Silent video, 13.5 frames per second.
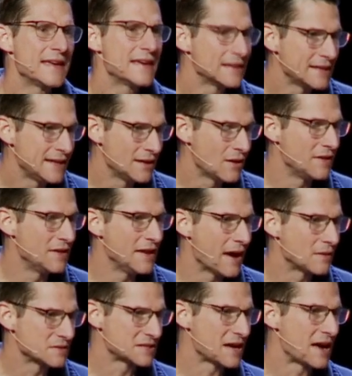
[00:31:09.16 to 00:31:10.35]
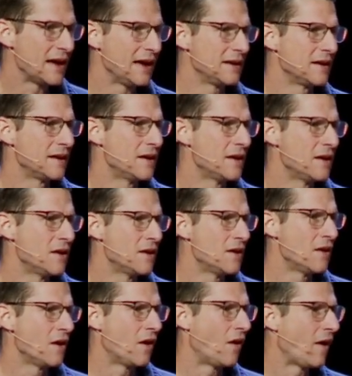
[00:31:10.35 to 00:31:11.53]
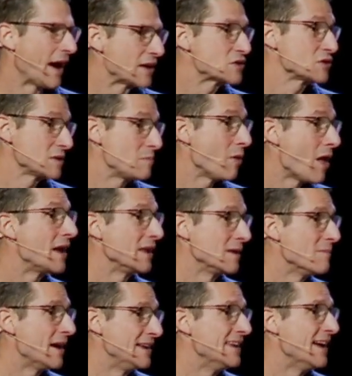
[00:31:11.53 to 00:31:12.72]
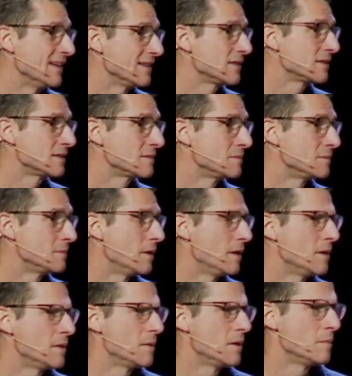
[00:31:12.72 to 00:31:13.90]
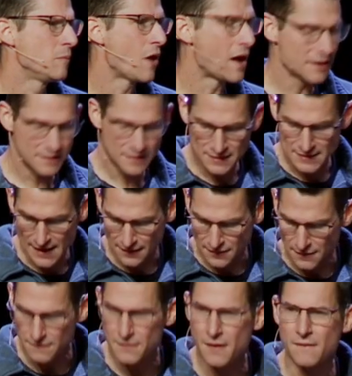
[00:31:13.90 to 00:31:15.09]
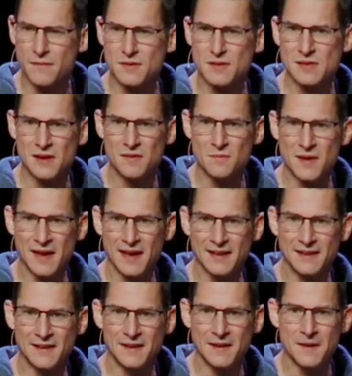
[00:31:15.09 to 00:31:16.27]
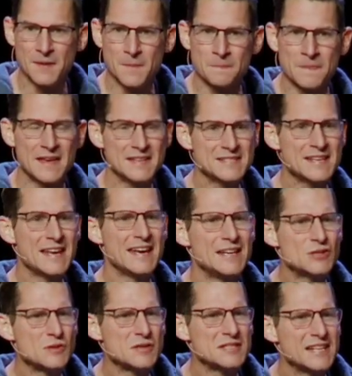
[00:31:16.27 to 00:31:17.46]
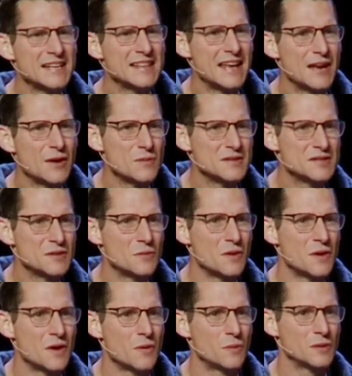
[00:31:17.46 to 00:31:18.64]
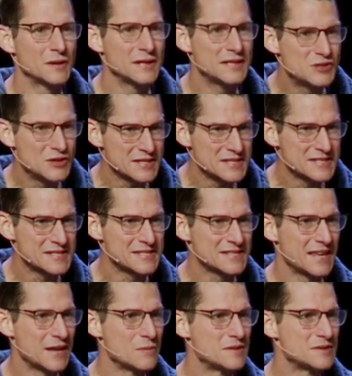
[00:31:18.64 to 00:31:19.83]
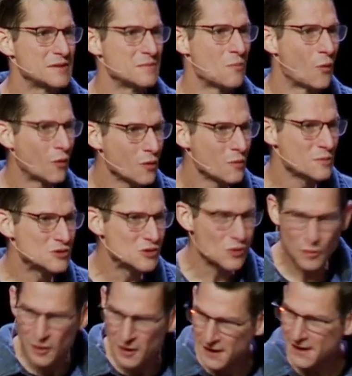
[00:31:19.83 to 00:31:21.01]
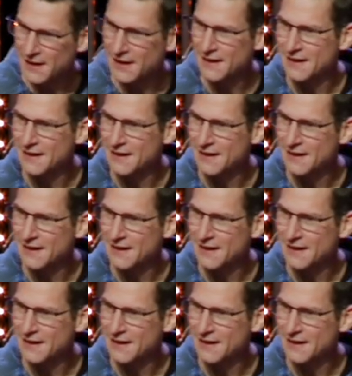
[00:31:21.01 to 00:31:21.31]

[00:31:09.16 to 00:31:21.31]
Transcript: clean on the outside, are actually plotting my death, plotting the death of, of the Son of Man. Isn't it interesting that it was the religious, that it was the moral majority